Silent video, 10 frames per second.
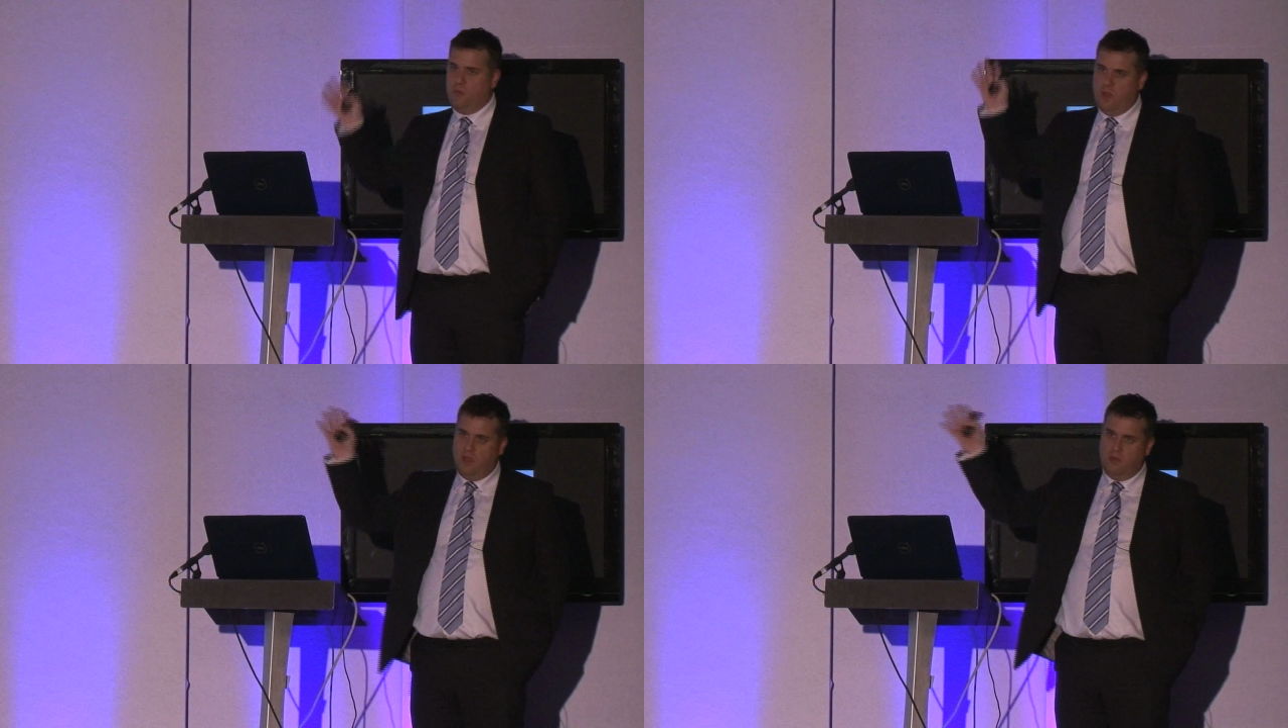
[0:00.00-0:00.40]

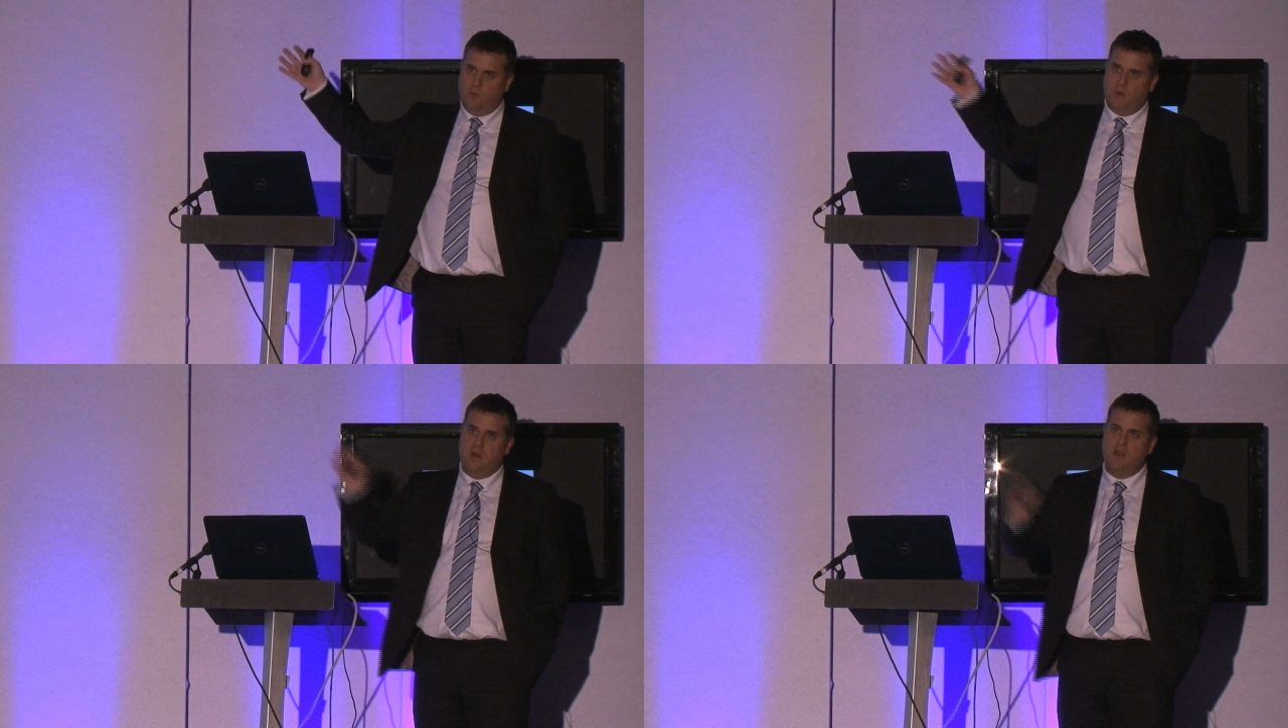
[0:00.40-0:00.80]
we're
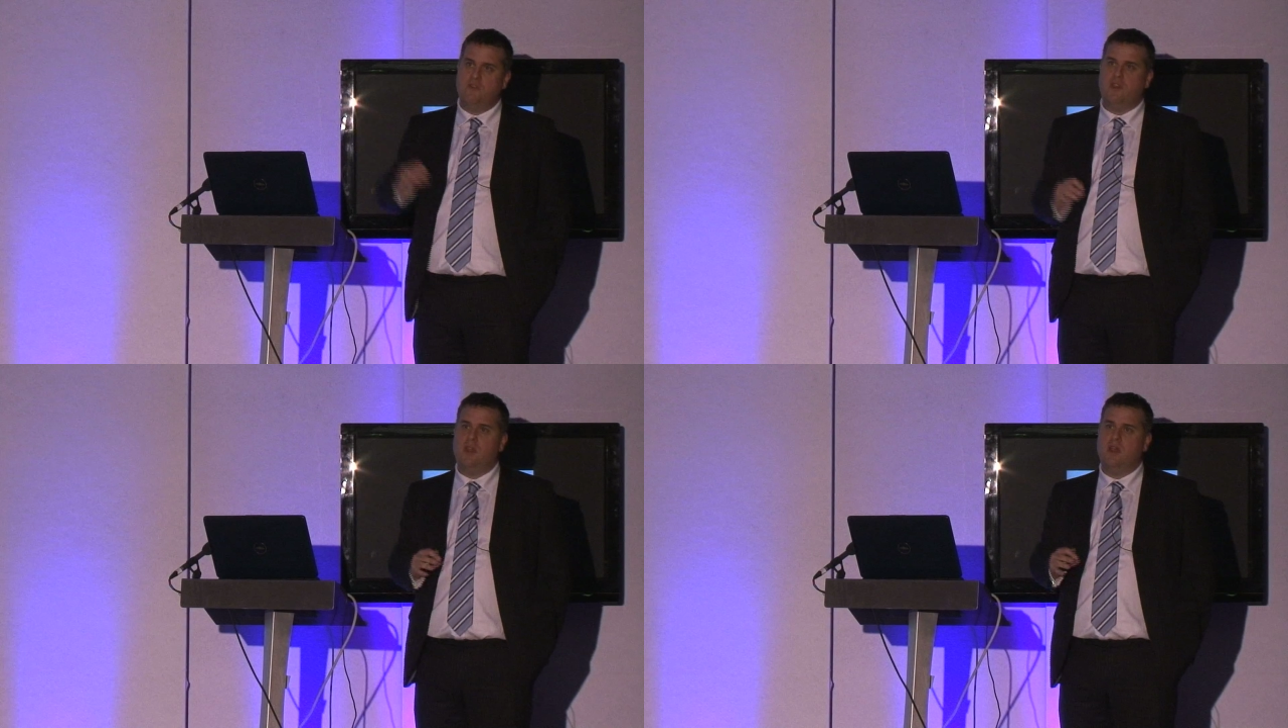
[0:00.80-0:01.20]

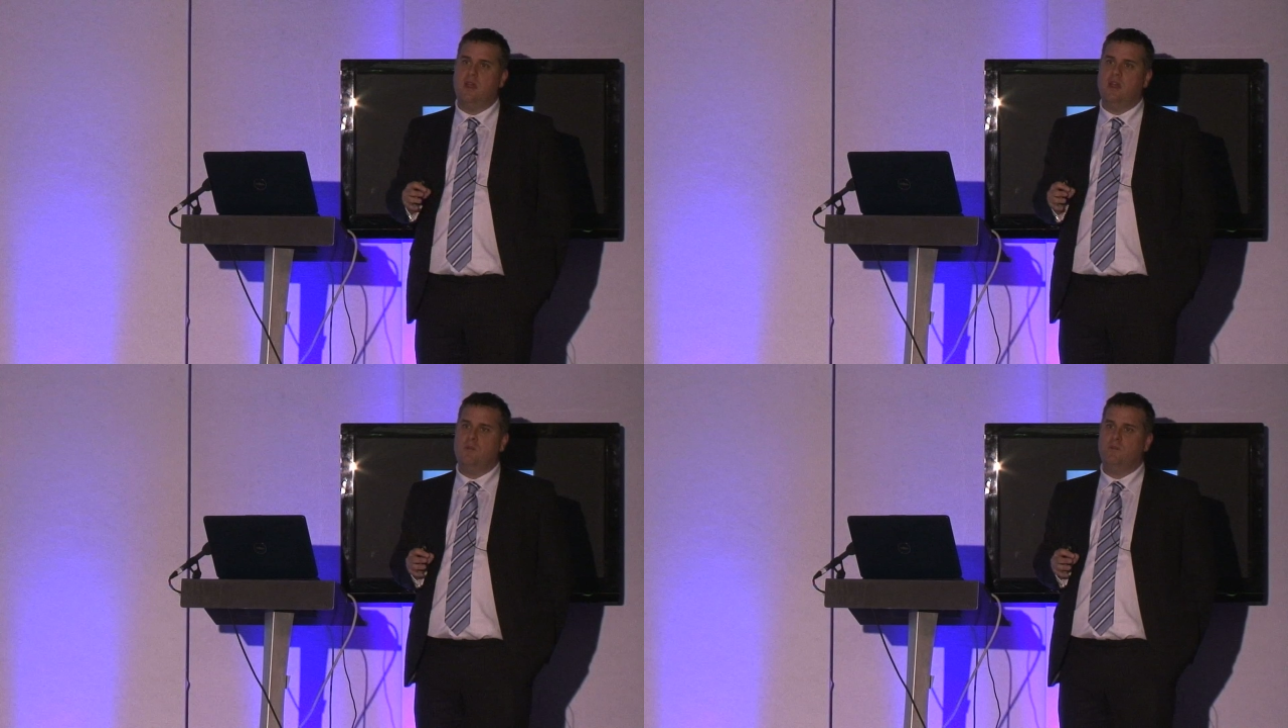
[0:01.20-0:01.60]

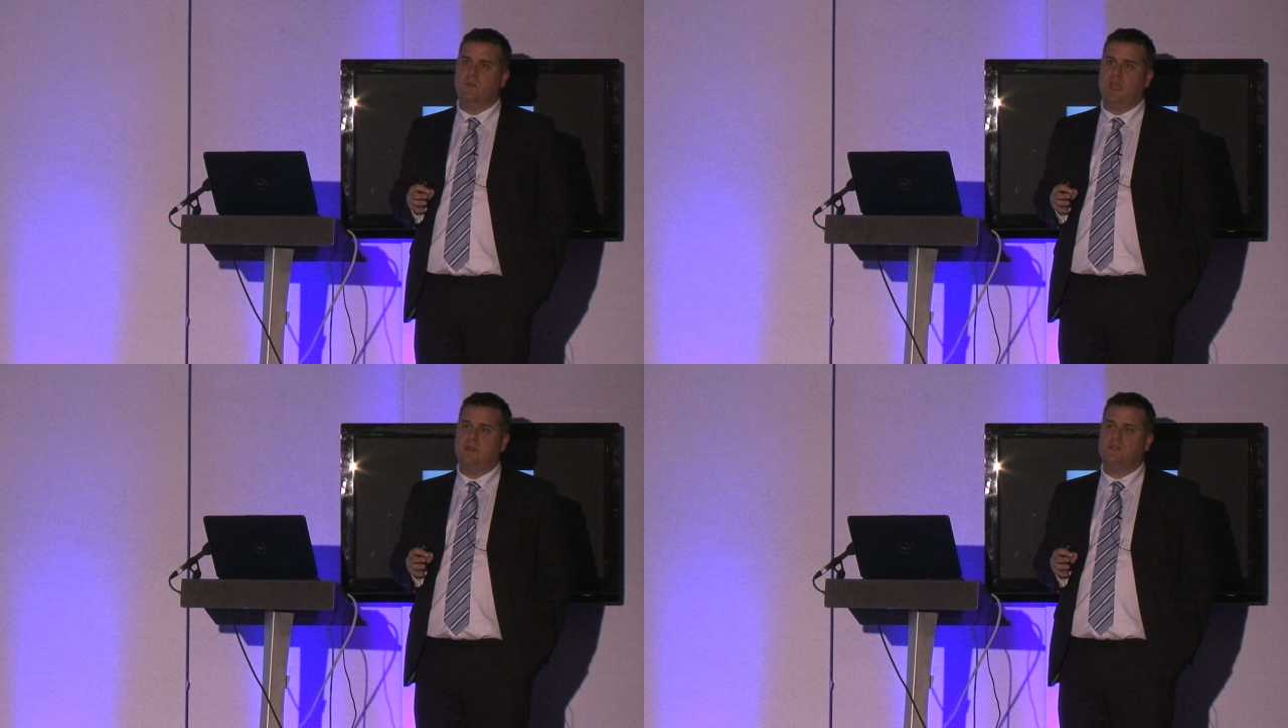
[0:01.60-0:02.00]
over
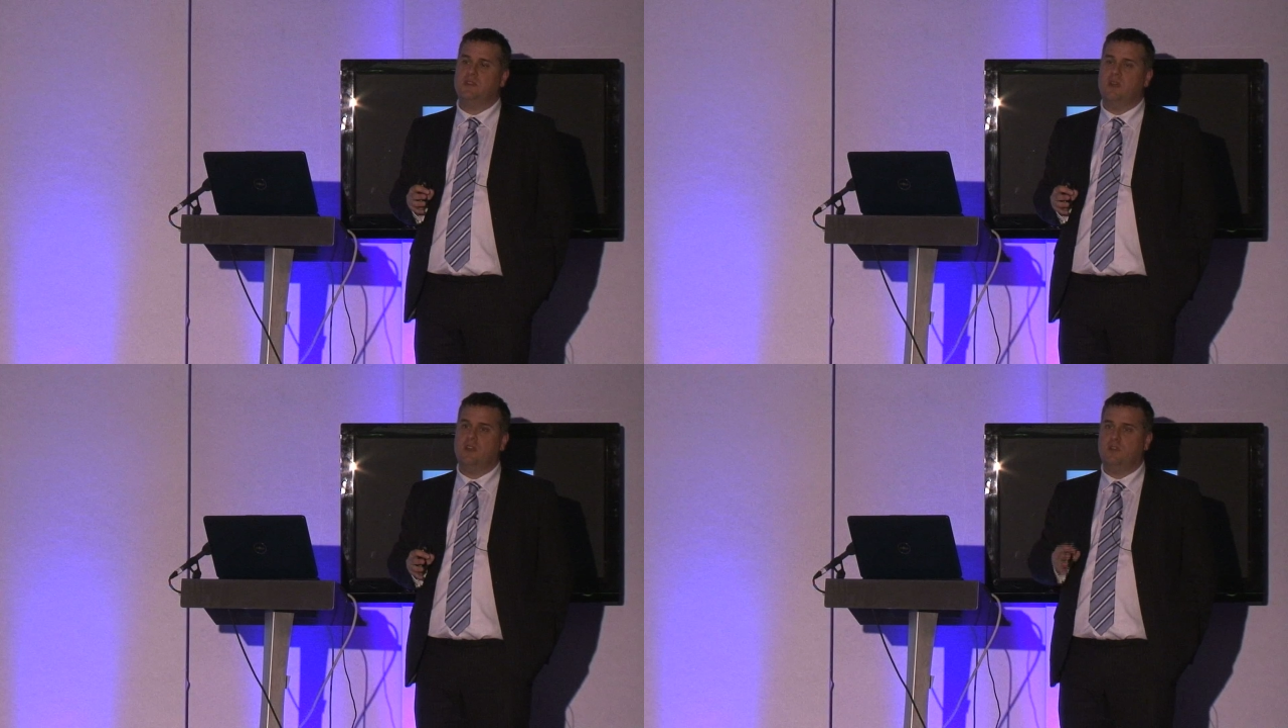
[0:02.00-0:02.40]

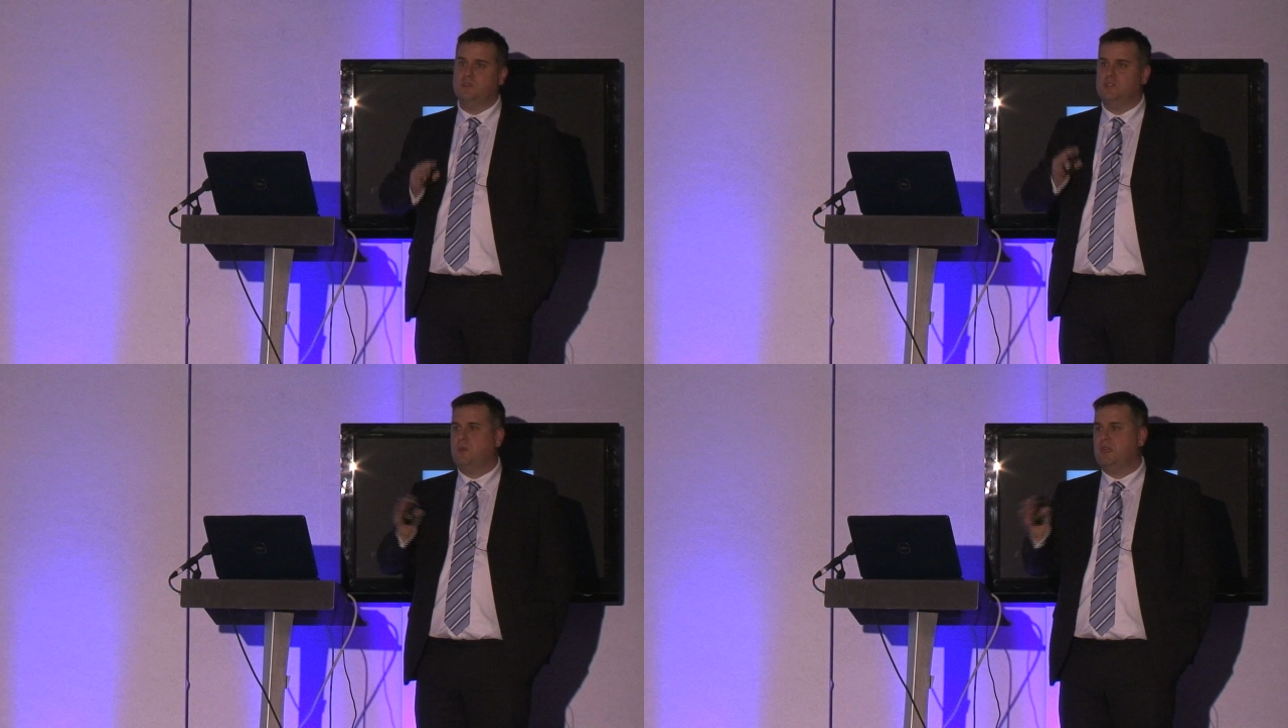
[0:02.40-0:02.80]
outside. Come
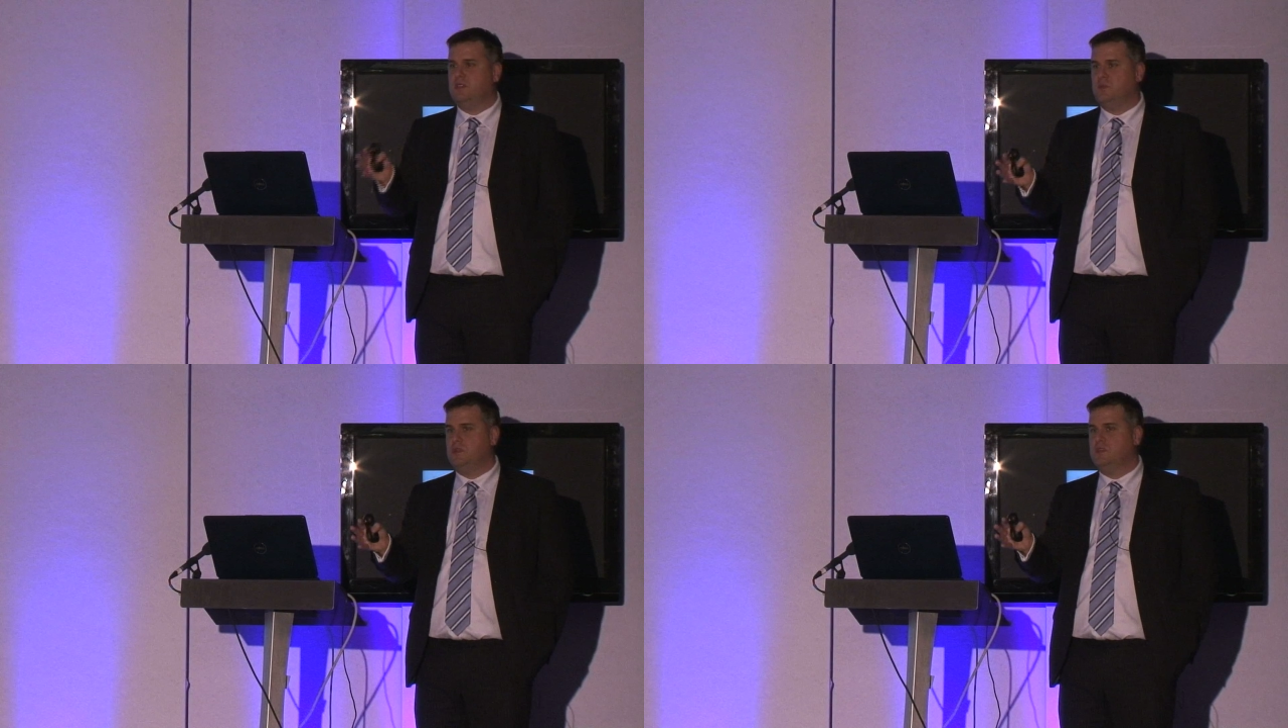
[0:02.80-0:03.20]
and
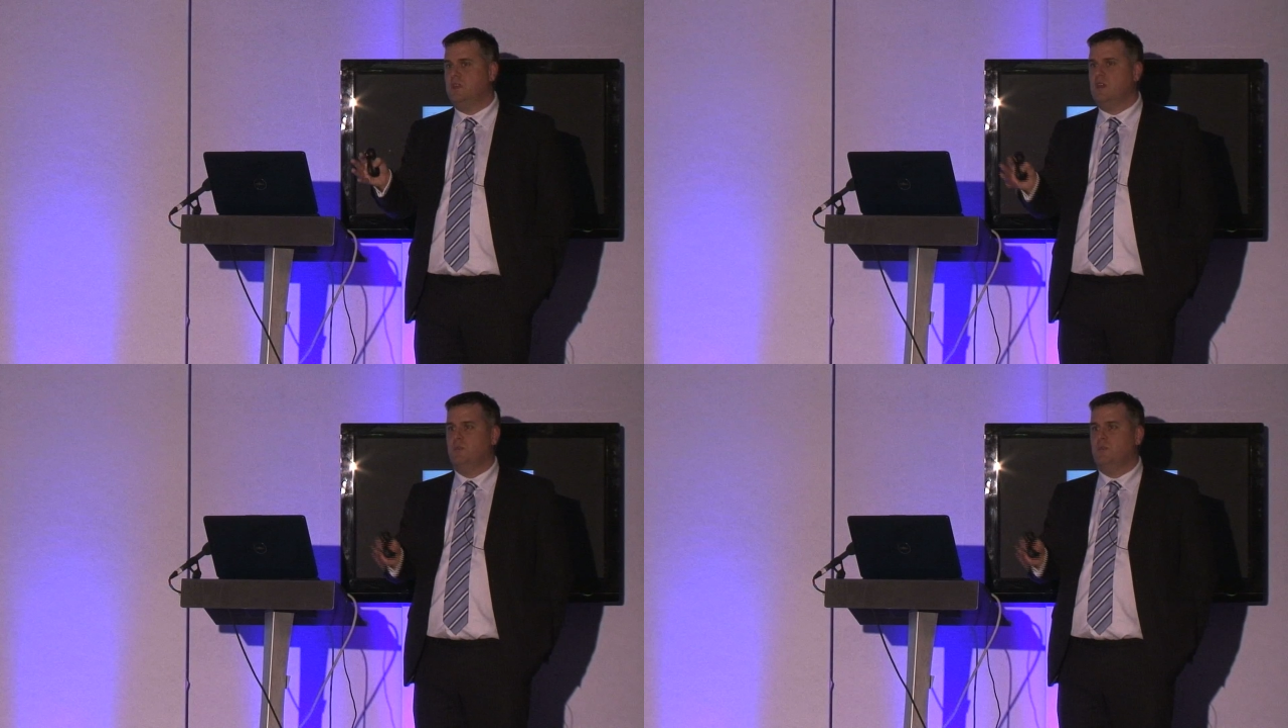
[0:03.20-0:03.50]
speak to us.